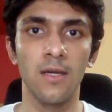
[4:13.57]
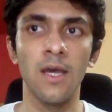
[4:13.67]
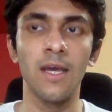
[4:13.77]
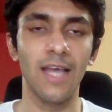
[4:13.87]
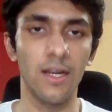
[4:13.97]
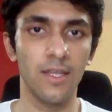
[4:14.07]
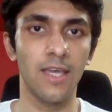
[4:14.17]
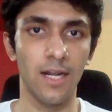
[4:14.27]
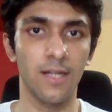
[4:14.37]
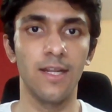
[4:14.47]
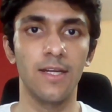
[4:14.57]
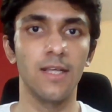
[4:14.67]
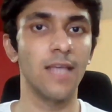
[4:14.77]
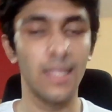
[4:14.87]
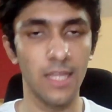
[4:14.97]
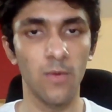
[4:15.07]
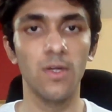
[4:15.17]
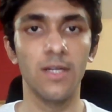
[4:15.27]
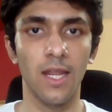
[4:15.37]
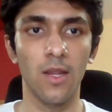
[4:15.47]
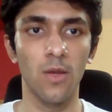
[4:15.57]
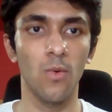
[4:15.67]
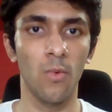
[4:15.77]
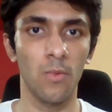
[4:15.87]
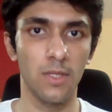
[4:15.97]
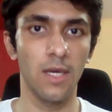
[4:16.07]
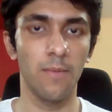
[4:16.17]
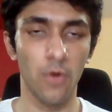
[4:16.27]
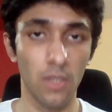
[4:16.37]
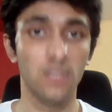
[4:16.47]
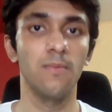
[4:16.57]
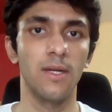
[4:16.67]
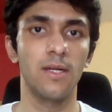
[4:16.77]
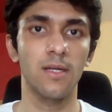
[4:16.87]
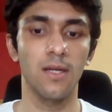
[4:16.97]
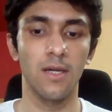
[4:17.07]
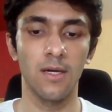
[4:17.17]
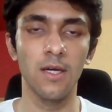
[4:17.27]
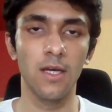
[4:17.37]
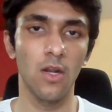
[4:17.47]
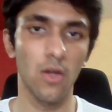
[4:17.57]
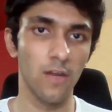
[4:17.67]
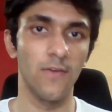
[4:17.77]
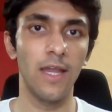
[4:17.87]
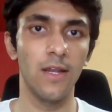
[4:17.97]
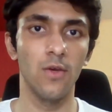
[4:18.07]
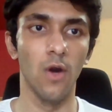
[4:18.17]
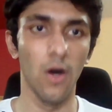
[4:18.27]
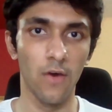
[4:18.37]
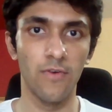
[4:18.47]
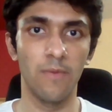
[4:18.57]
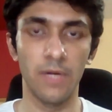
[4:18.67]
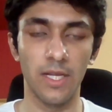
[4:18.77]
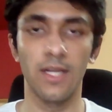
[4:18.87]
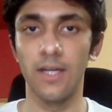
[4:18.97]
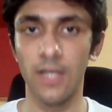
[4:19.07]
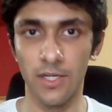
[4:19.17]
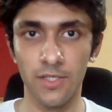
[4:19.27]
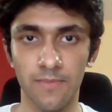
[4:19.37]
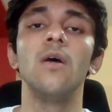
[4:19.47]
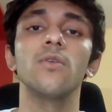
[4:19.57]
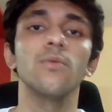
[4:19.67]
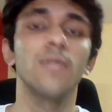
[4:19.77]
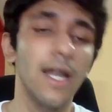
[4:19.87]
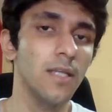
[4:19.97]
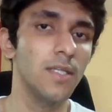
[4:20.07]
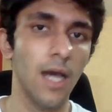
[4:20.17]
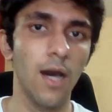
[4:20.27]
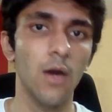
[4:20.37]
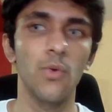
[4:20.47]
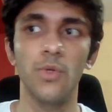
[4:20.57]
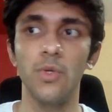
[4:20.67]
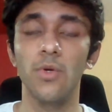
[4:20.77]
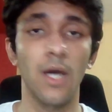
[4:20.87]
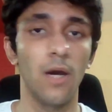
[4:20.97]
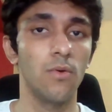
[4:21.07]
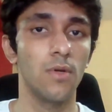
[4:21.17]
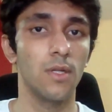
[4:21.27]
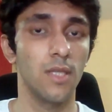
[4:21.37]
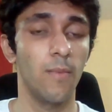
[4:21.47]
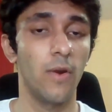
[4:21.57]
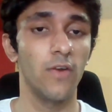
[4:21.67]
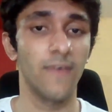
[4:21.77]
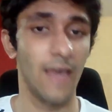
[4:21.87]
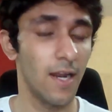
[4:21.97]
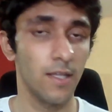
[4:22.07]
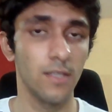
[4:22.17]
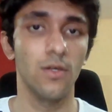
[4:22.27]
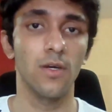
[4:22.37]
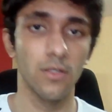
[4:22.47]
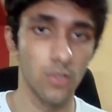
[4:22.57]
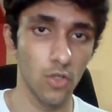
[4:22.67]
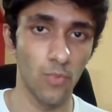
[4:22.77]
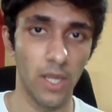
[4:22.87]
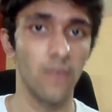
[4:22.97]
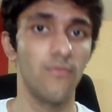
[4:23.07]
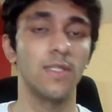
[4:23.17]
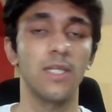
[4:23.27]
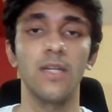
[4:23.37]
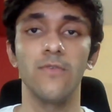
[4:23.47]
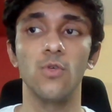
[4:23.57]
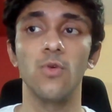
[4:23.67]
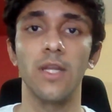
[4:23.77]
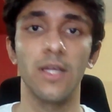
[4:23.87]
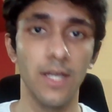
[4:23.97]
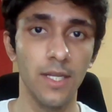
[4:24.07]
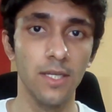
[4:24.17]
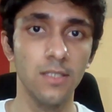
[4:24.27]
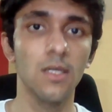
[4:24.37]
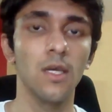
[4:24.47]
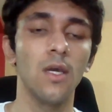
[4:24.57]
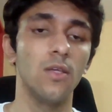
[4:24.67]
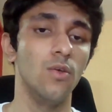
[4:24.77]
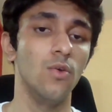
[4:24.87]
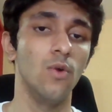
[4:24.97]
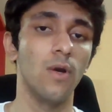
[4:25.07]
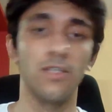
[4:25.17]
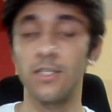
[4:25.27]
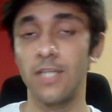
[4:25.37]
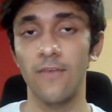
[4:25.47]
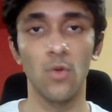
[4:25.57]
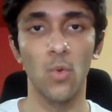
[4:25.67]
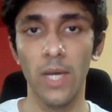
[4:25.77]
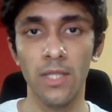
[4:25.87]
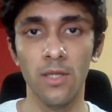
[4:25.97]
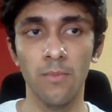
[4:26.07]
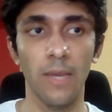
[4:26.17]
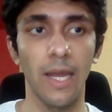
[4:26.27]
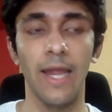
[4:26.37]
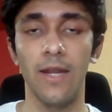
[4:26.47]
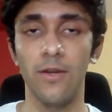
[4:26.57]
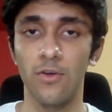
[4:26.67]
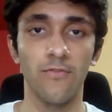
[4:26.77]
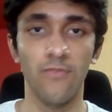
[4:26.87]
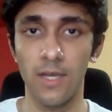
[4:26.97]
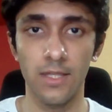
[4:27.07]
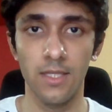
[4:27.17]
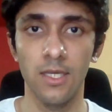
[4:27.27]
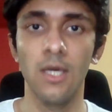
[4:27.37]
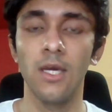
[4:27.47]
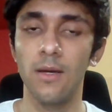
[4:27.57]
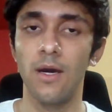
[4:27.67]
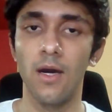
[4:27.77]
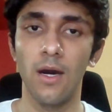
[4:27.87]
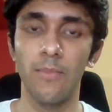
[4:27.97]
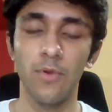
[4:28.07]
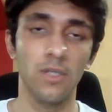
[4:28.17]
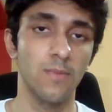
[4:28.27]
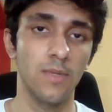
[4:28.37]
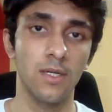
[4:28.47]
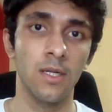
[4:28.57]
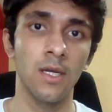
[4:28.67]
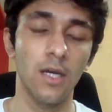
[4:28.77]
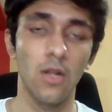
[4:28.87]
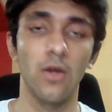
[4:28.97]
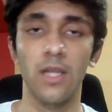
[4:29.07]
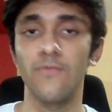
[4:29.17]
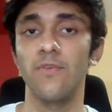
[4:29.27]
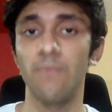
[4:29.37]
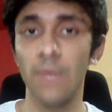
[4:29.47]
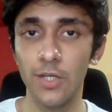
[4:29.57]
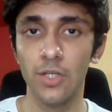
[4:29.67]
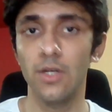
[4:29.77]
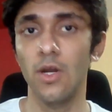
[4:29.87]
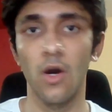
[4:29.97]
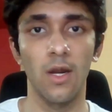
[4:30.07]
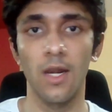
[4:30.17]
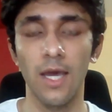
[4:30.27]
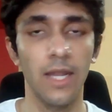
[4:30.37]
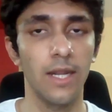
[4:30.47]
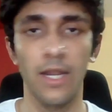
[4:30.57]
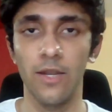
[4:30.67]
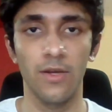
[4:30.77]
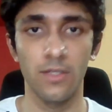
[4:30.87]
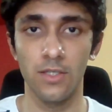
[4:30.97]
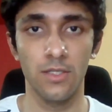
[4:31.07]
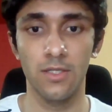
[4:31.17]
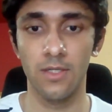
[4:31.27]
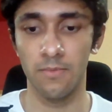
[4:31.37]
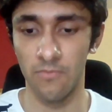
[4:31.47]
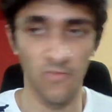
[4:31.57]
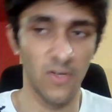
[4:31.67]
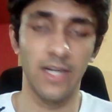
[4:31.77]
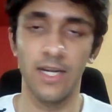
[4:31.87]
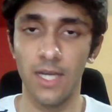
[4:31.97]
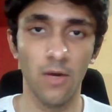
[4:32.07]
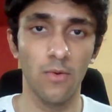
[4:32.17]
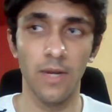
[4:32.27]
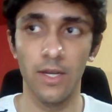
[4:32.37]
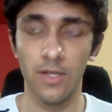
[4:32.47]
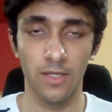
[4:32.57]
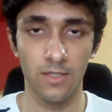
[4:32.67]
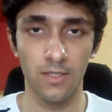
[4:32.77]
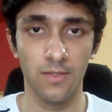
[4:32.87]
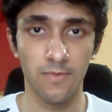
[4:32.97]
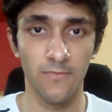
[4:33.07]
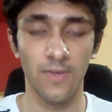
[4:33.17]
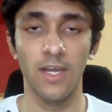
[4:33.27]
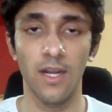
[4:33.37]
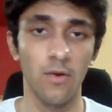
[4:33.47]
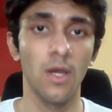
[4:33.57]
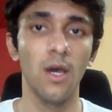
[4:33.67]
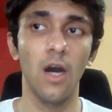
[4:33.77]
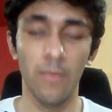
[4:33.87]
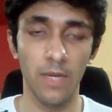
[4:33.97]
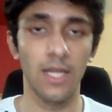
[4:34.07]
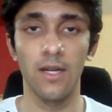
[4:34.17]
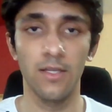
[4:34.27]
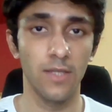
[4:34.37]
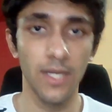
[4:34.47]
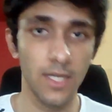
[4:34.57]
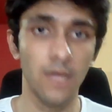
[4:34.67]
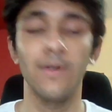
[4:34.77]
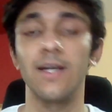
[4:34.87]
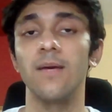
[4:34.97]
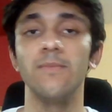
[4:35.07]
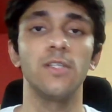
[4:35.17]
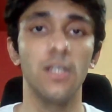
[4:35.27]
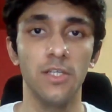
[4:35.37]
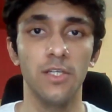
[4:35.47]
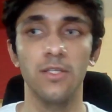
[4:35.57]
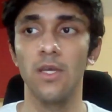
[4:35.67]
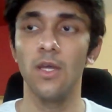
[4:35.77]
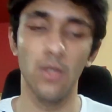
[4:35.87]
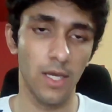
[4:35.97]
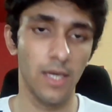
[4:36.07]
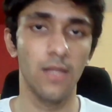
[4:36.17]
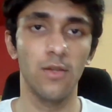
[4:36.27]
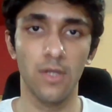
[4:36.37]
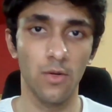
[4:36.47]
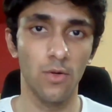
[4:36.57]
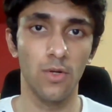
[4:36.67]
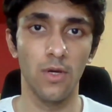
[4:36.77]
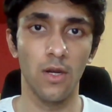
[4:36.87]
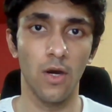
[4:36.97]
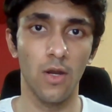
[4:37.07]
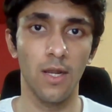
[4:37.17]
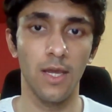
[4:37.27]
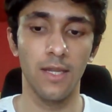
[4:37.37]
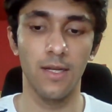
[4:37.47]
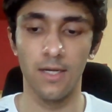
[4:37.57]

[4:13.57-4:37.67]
calorie calculators, and they will tell you the approximate caloric value of a particular dish. So that is how you count the amount of calories you're consuming. If it's individual ingredients, you just have to weigh them, and you can find the approximate caloric information online, and you can just write it down and you can just figure out how many calories you're eating. When it comes to dishes, again, you can go to your online